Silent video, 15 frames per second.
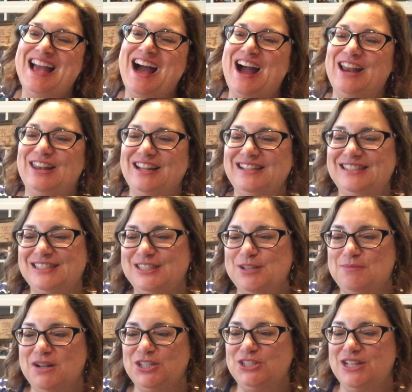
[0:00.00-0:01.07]
I liked it so
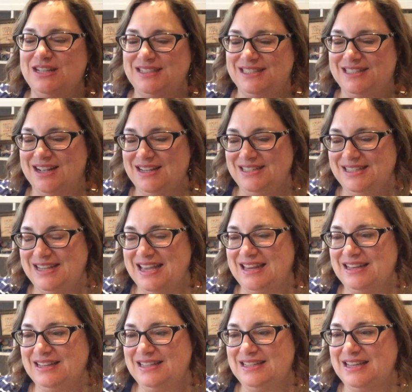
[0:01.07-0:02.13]
much, so I decided to get
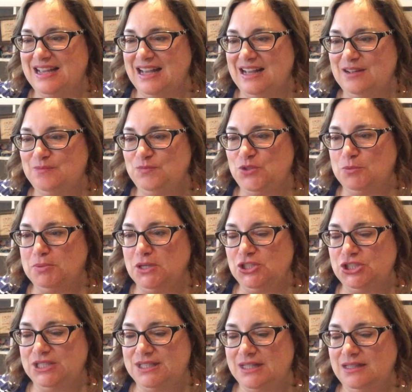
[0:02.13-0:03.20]
it, to
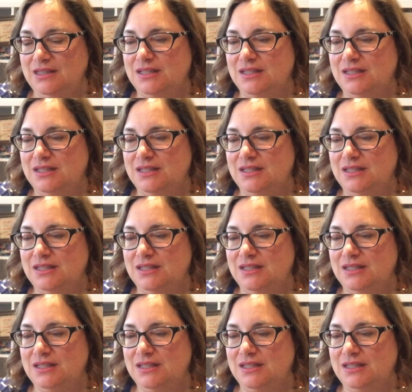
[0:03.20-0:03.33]
purchase it.